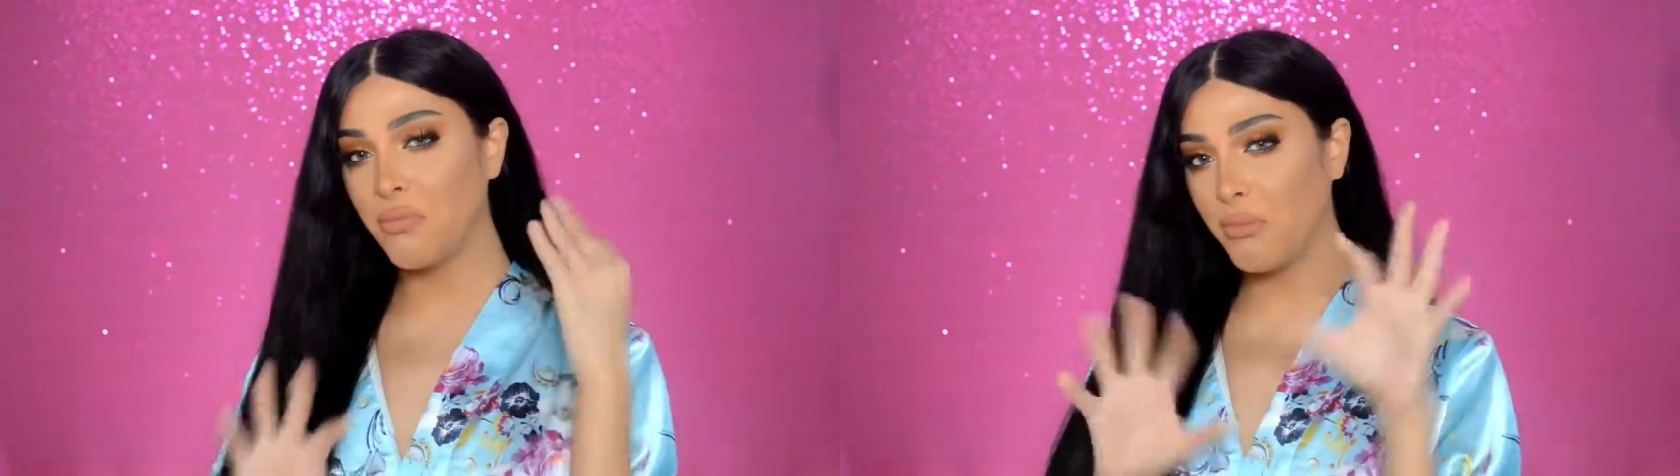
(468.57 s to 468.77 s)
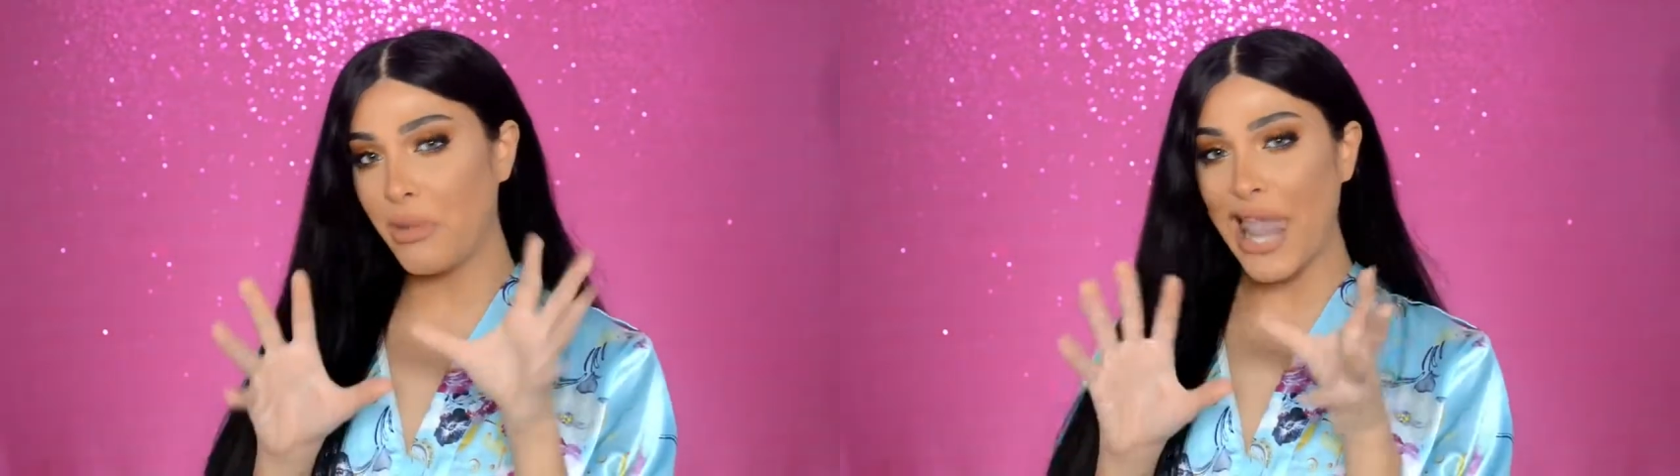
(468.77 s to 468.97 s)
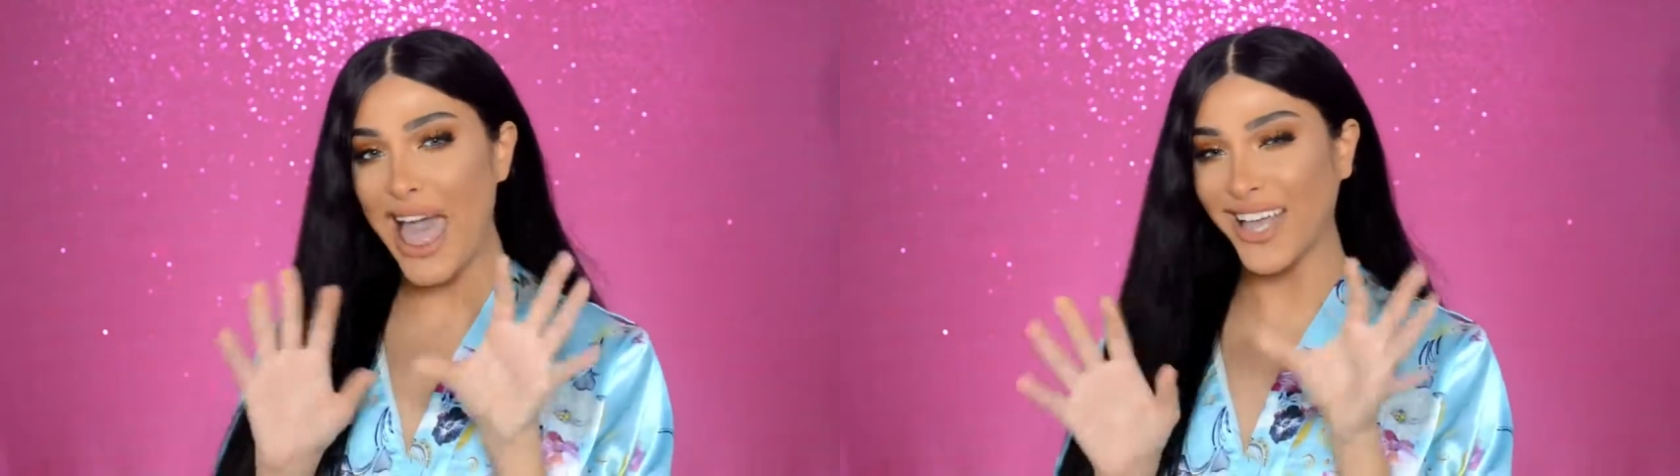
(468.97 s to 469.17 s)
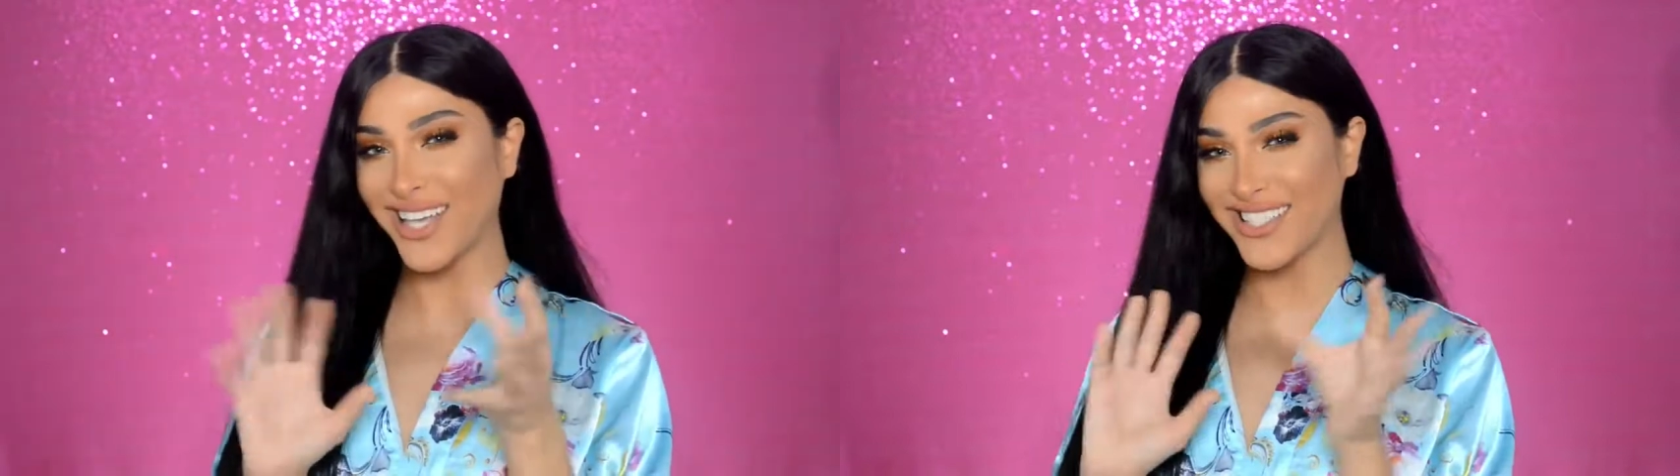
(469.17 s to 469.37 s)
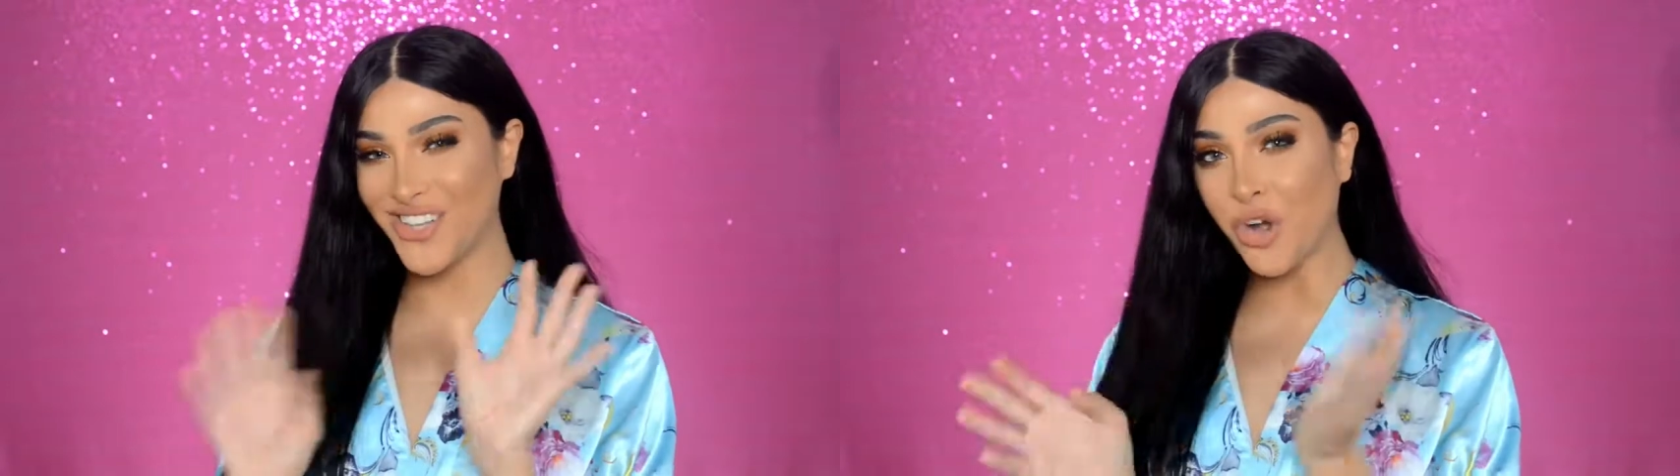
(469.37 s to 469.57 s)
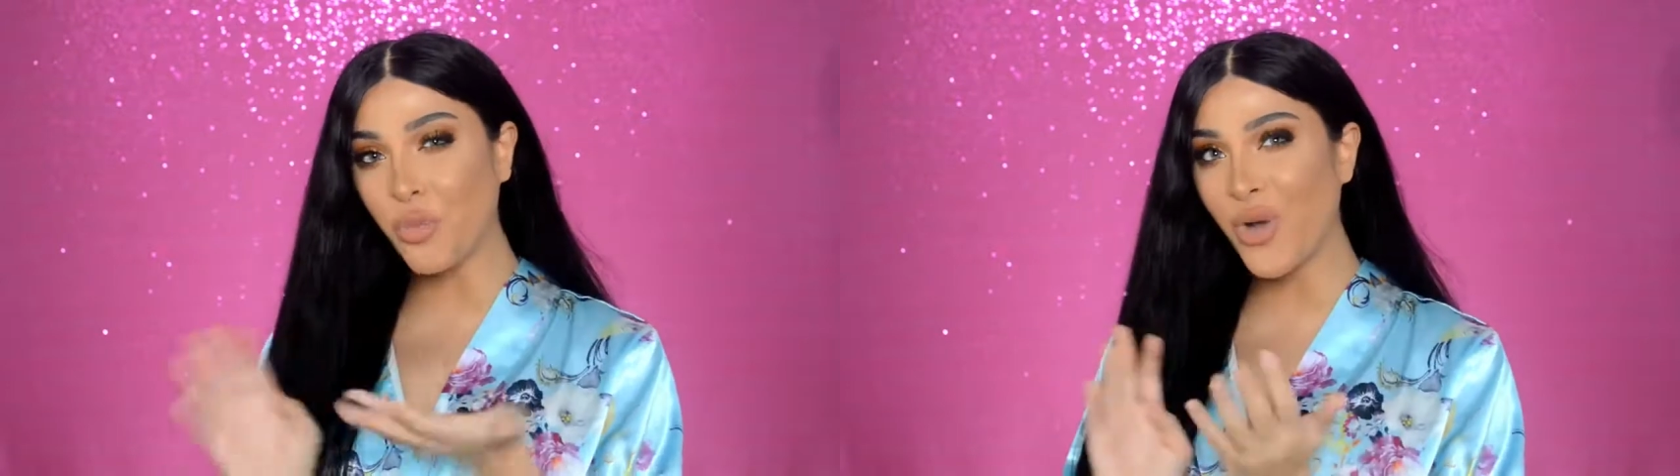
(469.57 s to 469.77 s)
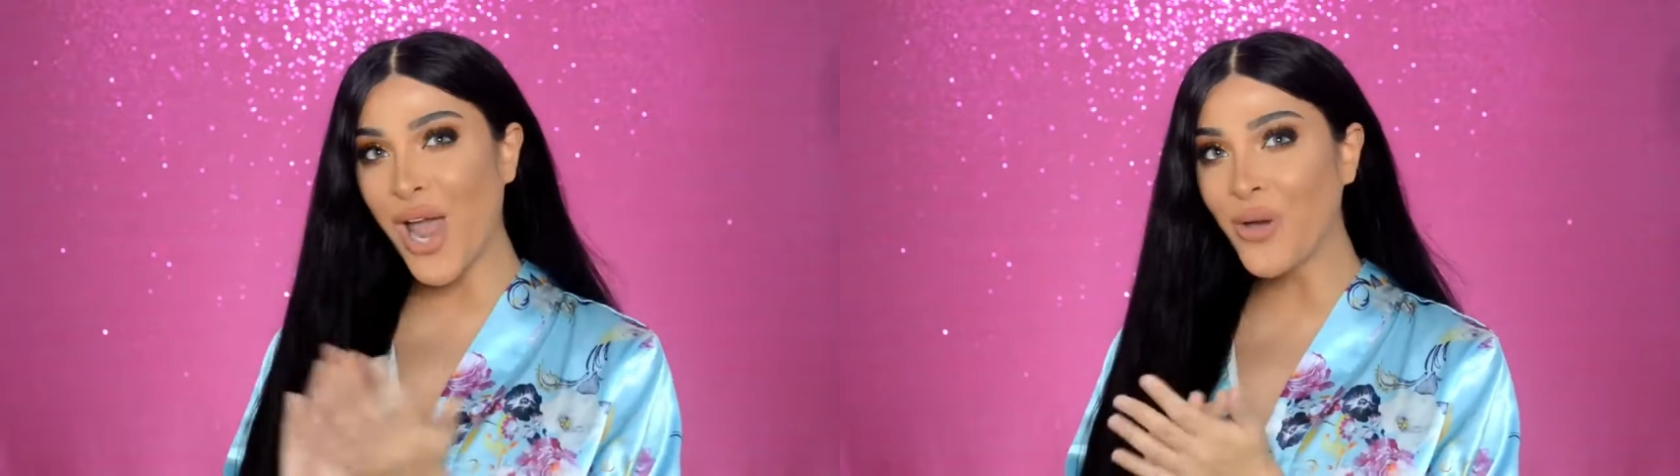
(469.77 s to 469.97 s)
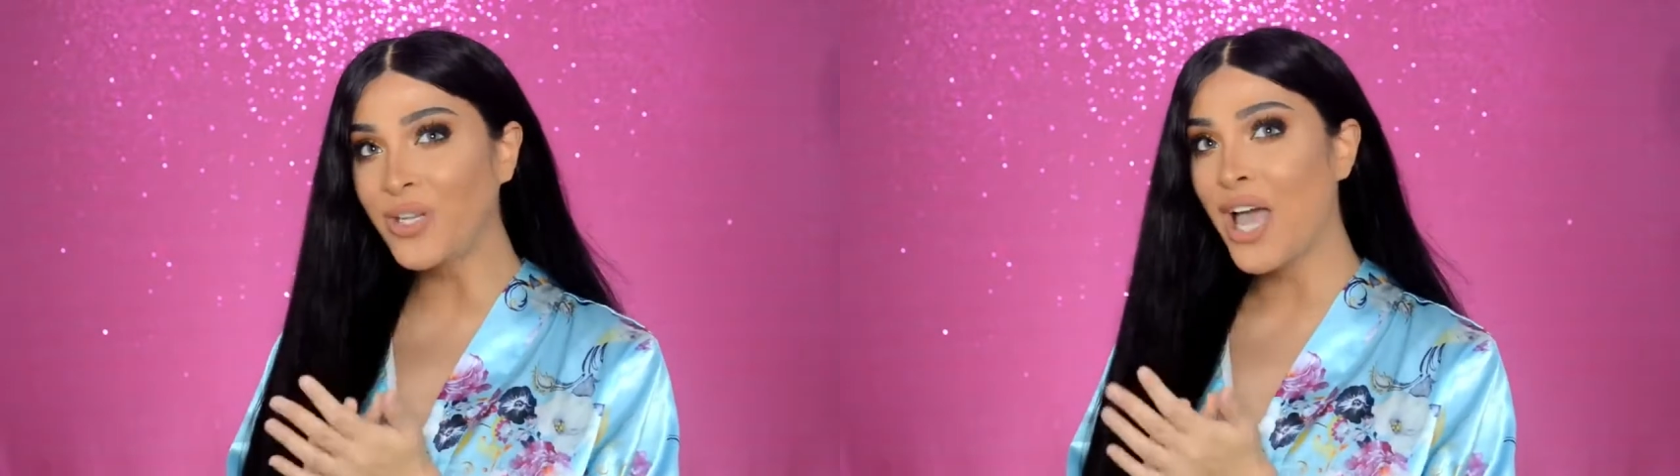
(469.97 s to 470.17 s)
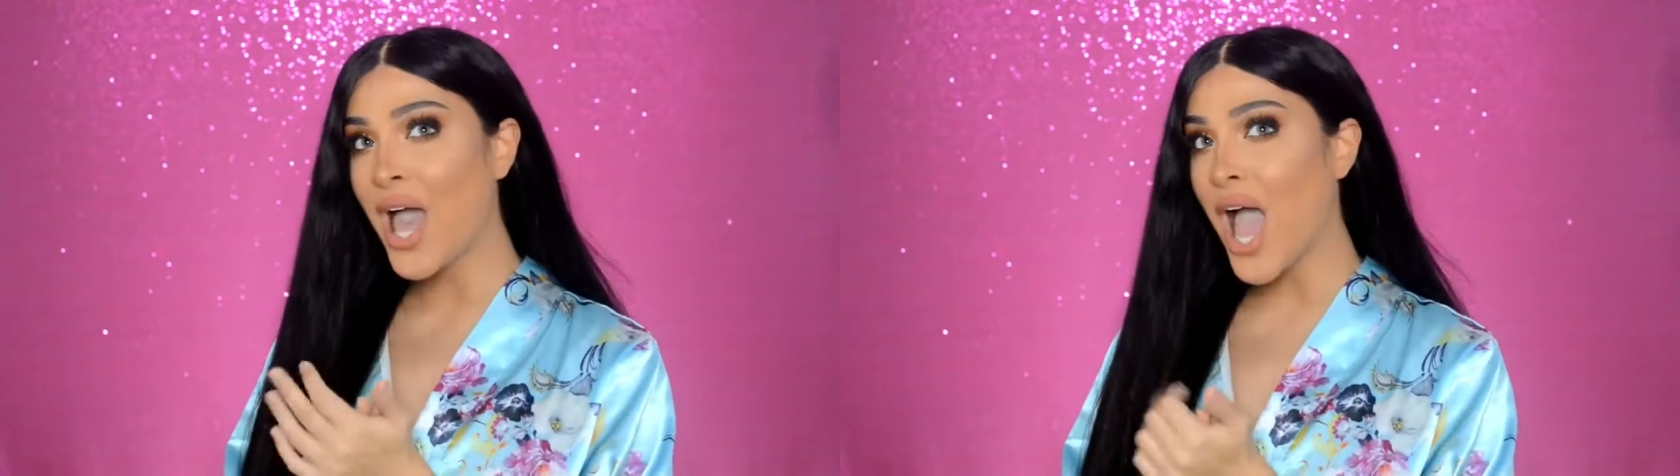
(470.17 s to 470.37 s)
black, dark brown,